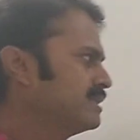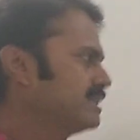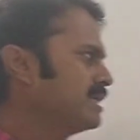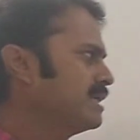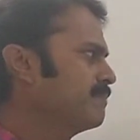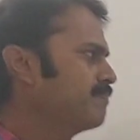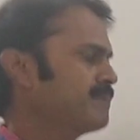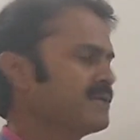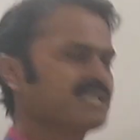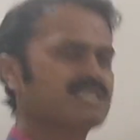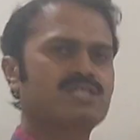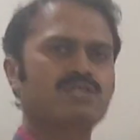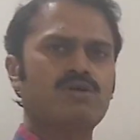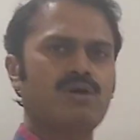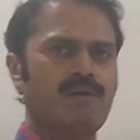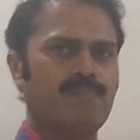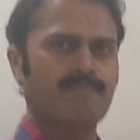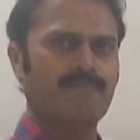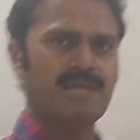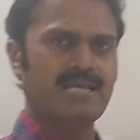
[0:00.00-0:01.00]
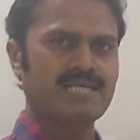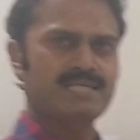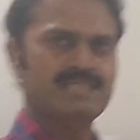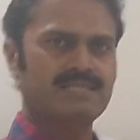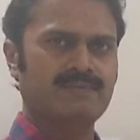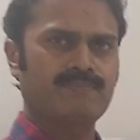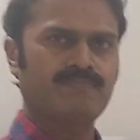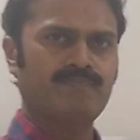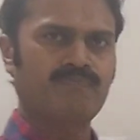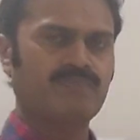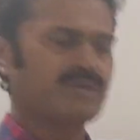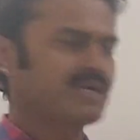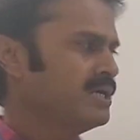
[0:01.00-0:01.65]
3+ complex,